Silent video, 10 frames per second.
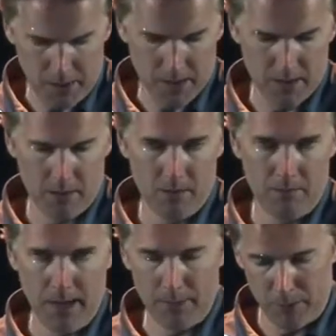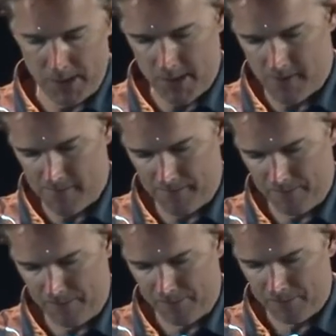we do, maybe we don't.
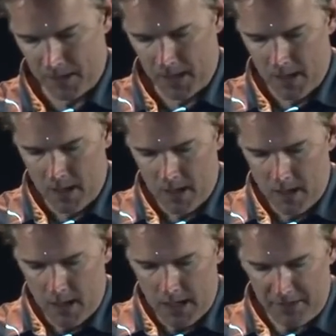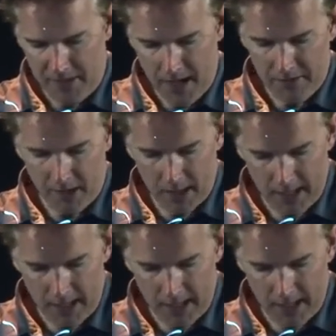It says an